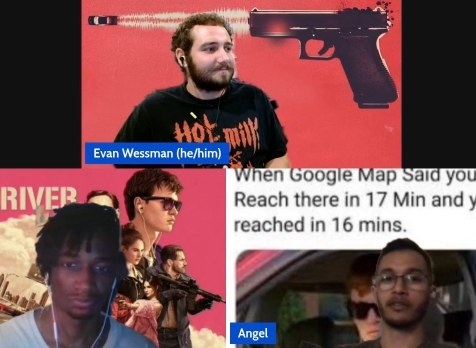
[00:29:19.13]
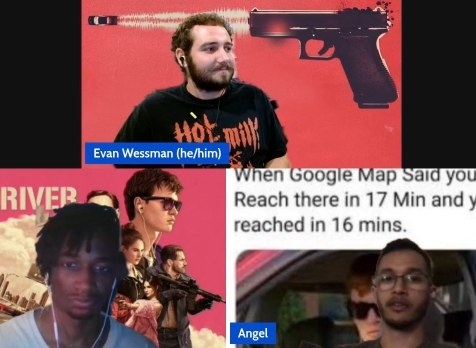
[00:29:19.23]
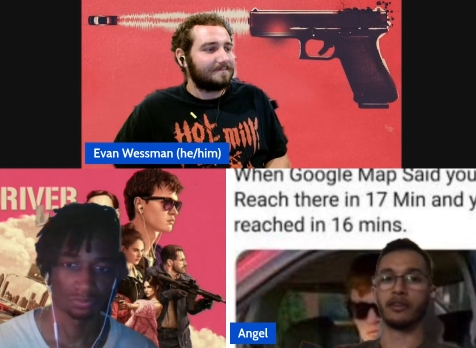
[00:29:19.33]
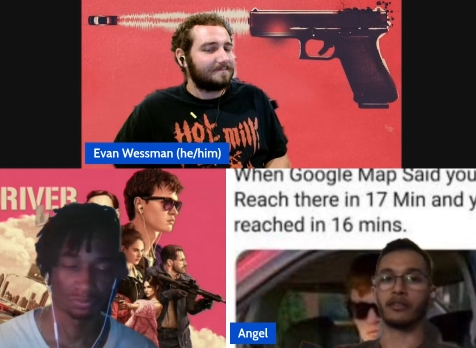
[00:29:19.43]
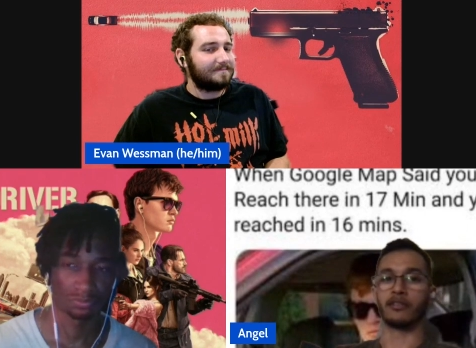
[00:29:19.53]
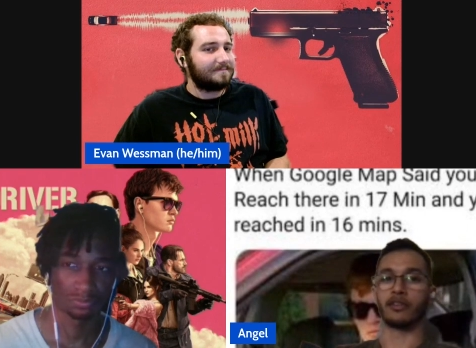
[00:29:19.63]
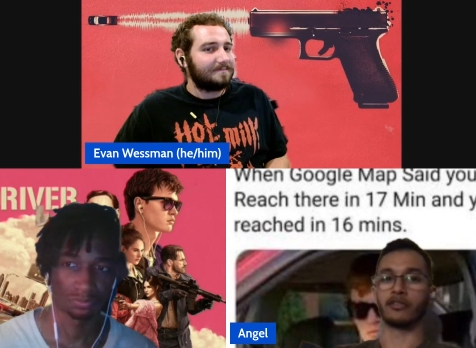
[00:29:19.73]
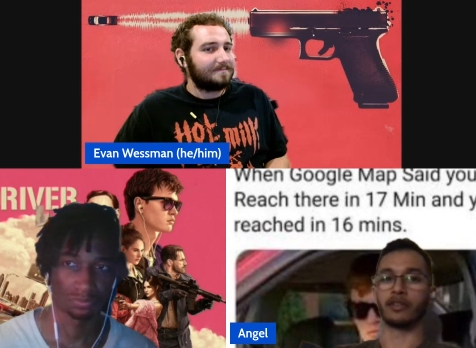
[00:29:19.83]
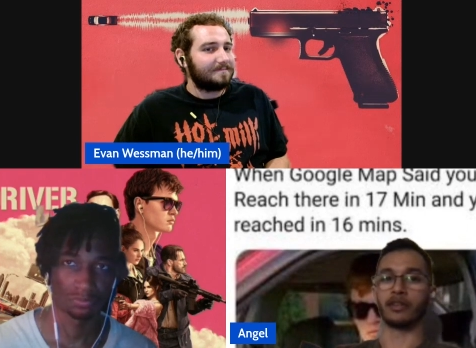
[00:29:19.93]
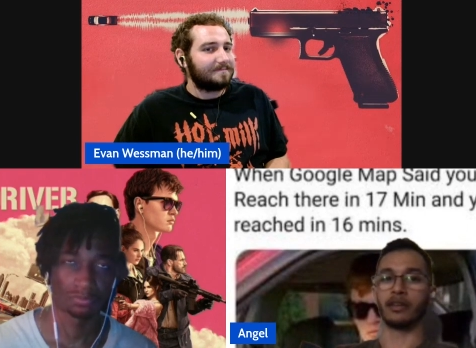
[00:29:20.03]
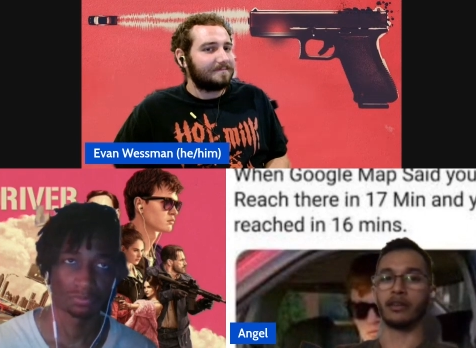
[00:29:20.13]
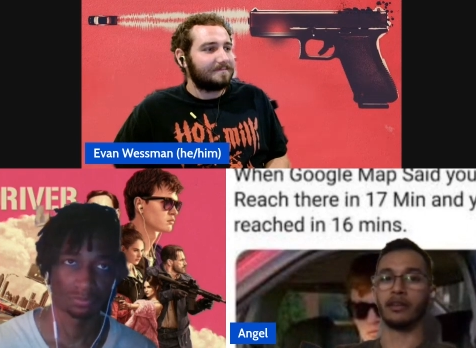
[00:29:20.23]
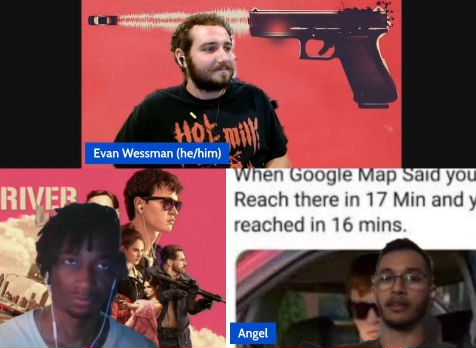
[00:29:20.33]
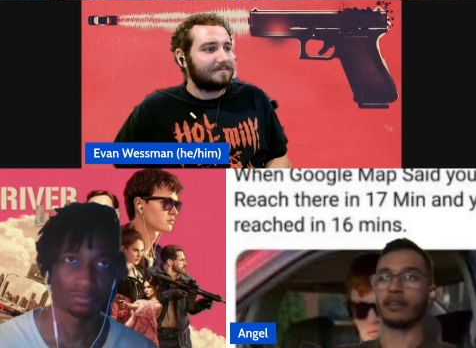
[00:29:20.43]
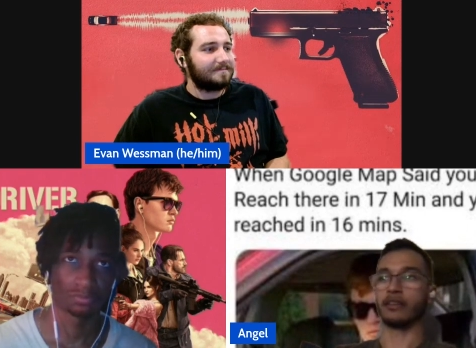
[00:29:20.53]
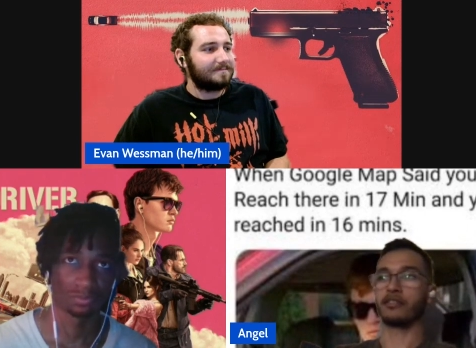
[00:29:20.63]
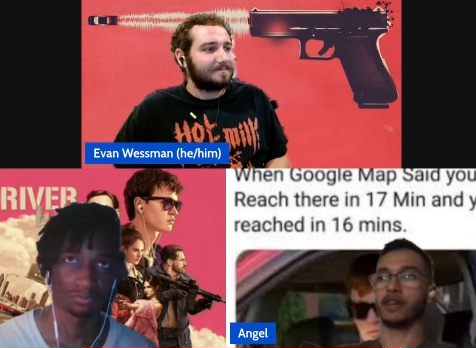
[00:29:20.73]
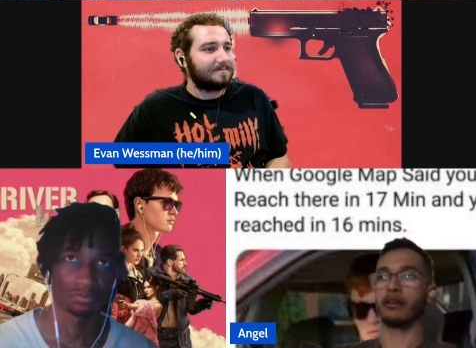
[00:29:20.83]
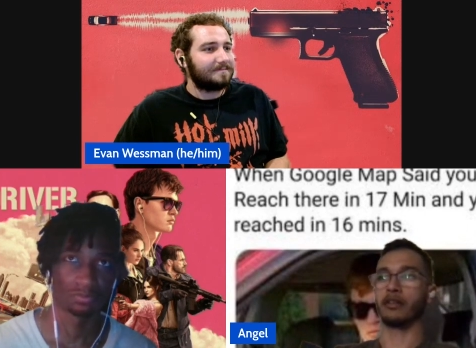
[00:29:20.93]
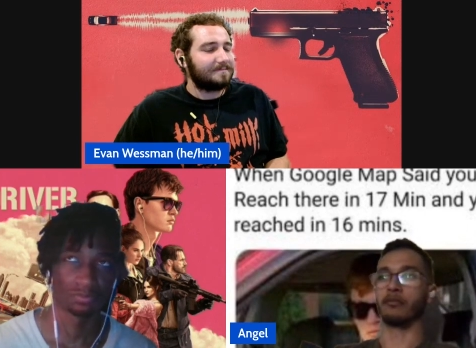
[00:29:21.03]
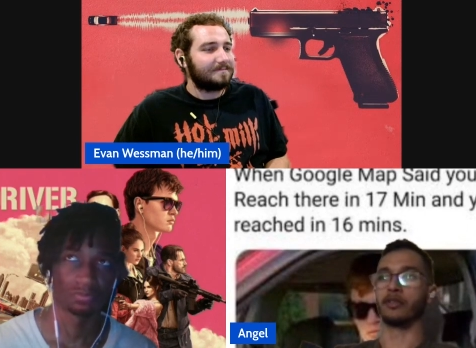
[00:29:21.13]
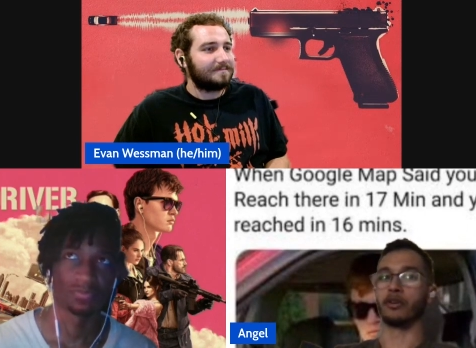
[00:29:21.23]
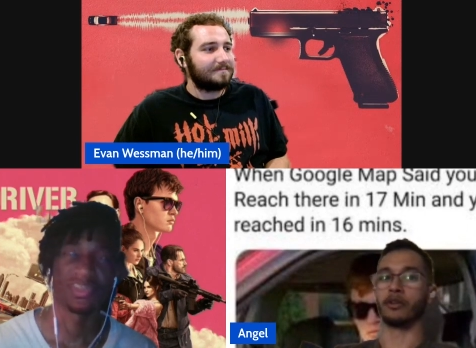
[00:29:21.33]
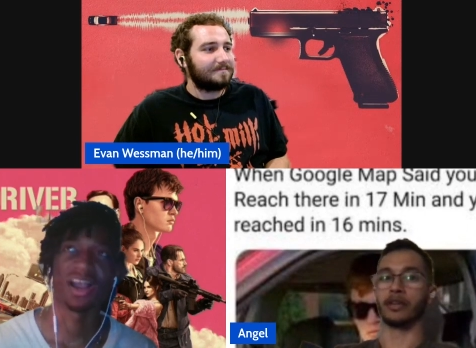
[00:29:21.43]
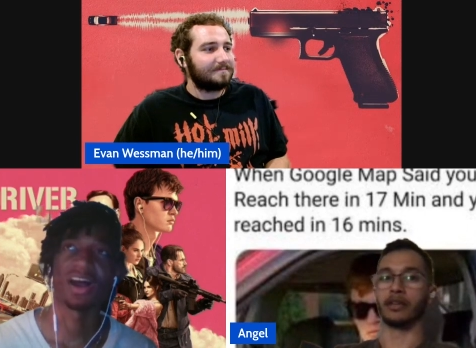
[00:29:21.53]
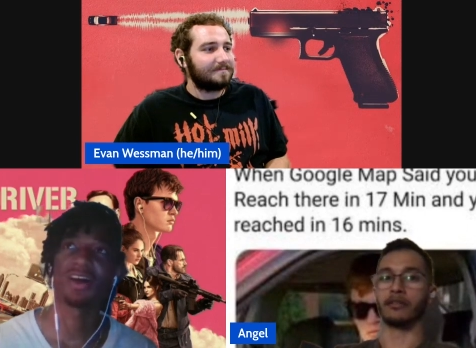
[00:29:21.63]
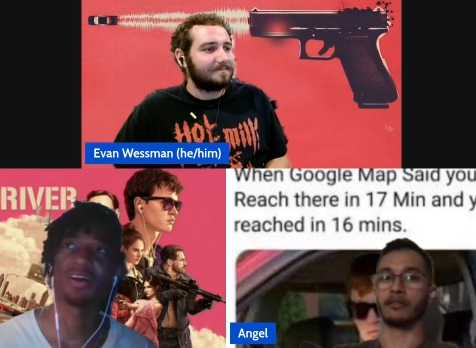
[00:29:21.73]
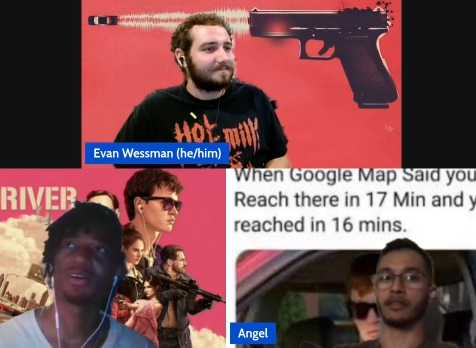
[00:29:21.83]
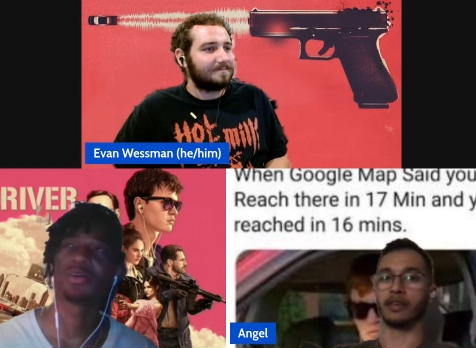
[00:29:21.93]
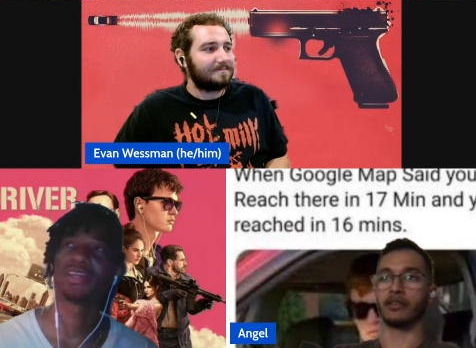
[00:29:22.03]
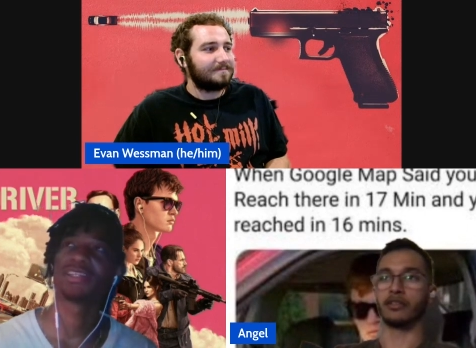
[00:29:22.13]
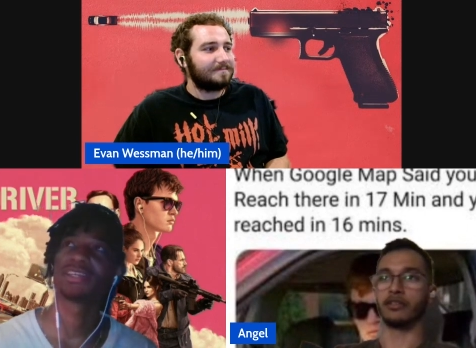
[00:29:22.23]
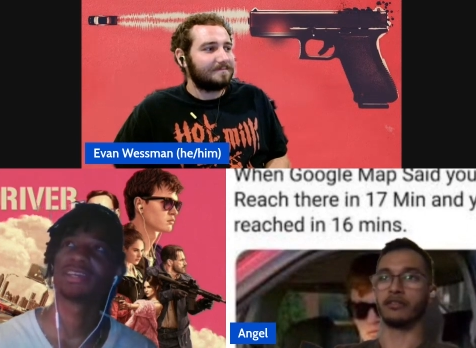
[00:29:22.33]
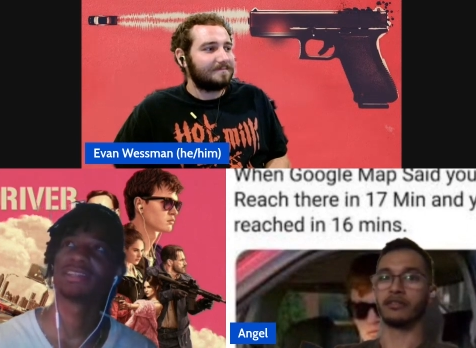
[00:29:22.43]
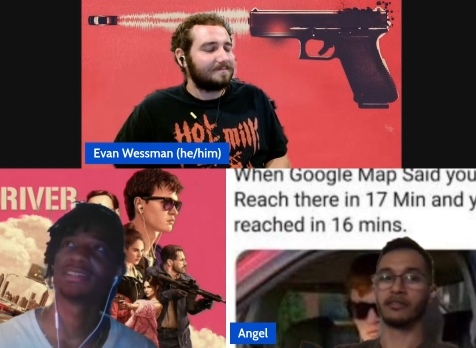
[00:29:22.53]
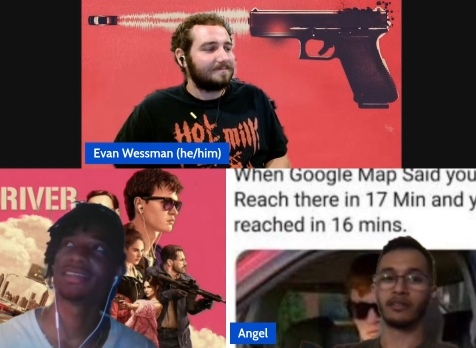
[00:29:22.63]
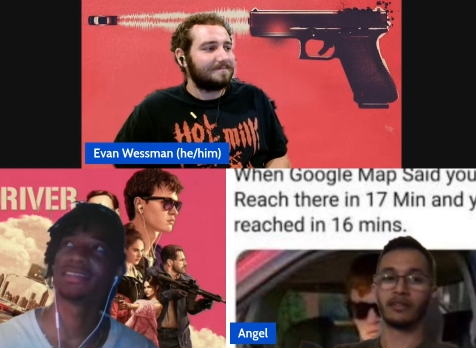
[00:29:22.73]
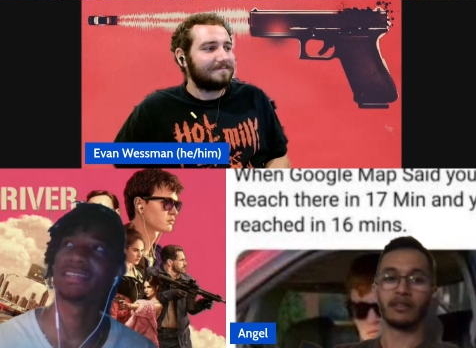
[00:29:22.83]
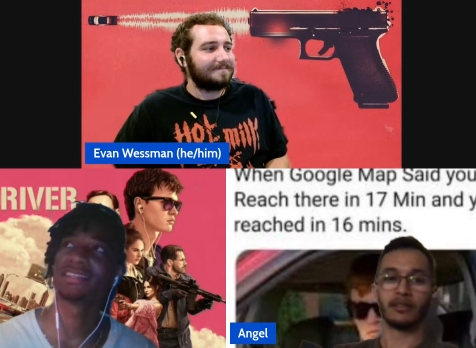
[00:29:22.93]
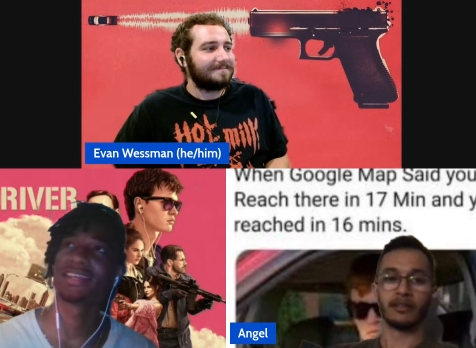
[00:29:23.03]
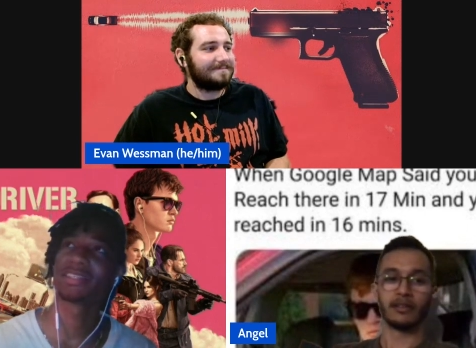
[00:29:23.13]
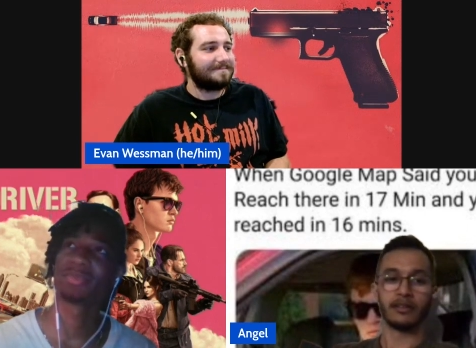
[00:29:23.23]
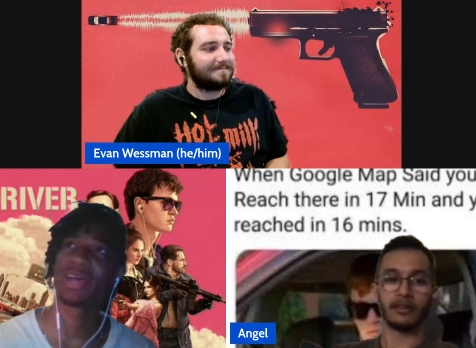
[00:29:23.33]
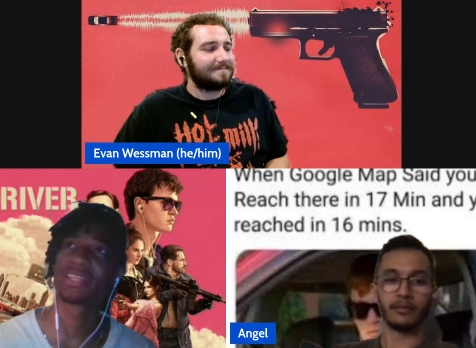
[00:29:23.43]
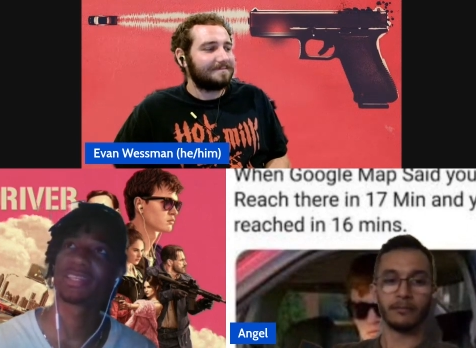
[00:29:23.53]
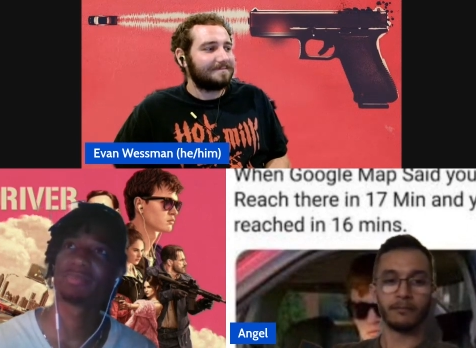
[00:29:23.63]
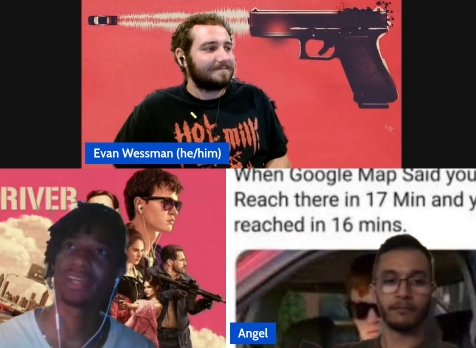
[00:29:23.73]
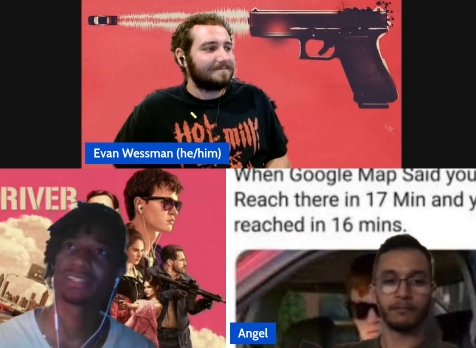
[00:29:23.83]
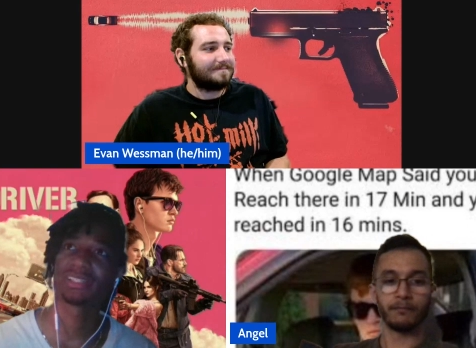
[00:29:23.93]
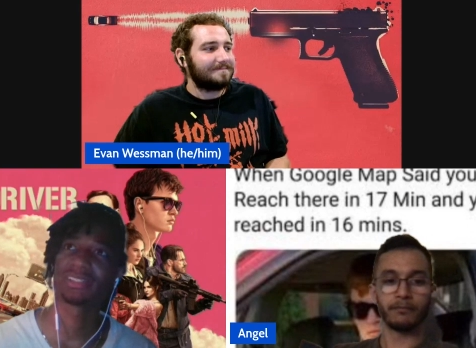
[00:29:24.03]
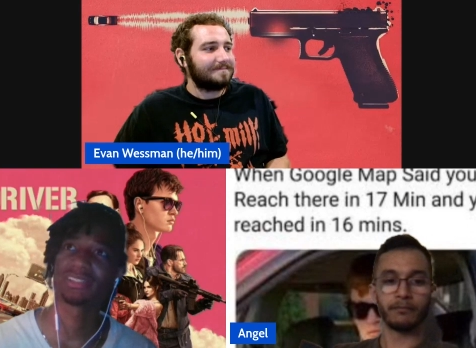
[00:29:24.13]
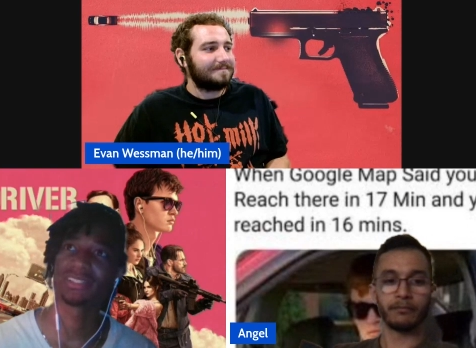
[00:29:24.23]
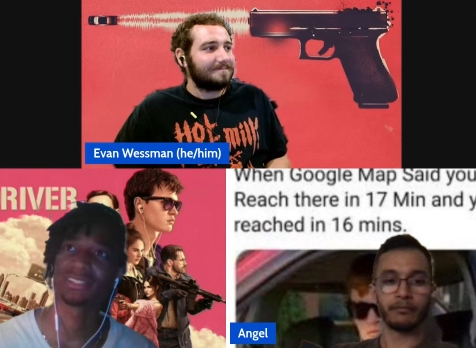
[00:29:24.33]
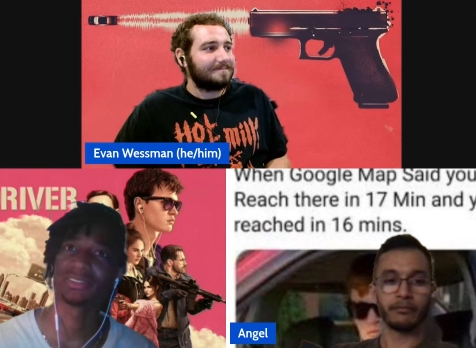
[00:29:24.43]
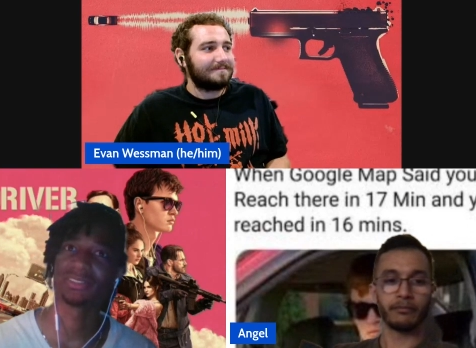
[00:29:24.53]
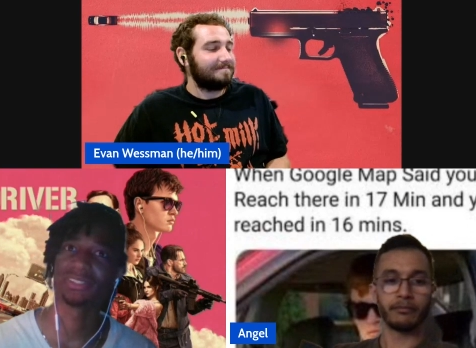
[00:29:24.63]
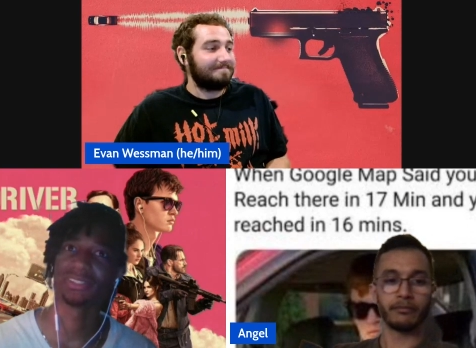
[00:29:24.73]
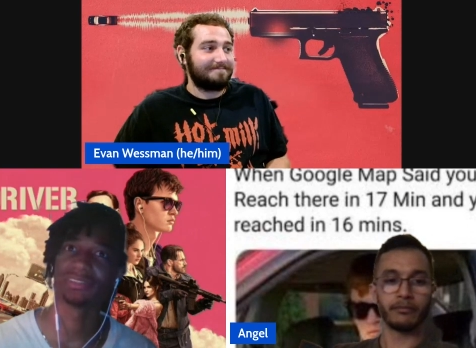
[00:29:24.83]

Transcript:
Speaker 1: essentially like that's entirely what Darling is. Oh, like, is
Speaker 2: it this doesn't pass the Bechdel test? I don't think.